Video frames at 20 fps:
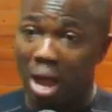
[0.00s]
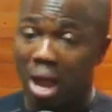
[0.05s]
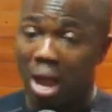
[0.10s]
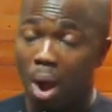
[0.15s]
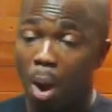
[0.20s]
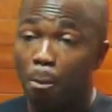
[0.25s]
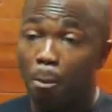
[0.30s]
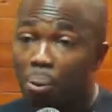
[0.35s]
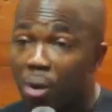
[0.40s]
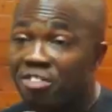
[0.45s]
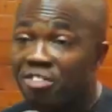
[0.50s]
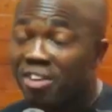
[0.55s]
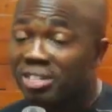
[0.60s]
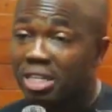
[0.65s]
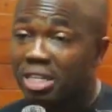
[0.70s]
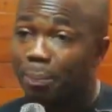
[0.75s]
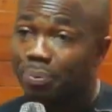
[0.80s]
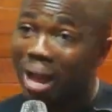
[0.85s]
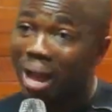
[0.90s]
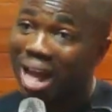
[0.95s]
Proverbs
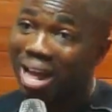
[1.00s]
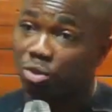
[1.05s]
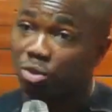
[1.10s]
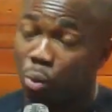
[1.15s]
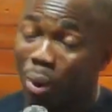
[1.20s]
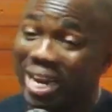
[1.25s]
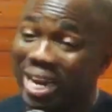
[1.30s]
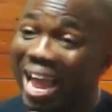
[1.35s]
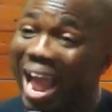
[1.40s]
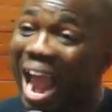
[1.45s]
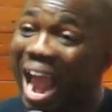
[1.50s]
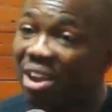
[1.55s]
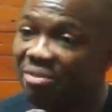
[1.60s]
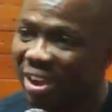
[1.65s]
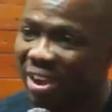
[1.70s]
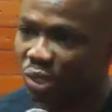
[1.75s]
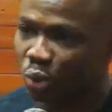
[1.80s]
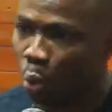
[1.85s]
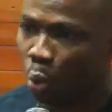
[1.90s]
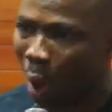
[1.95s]
chapter 28, verse
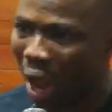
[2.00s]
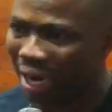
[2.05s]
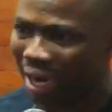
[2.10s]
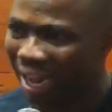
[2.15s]
1.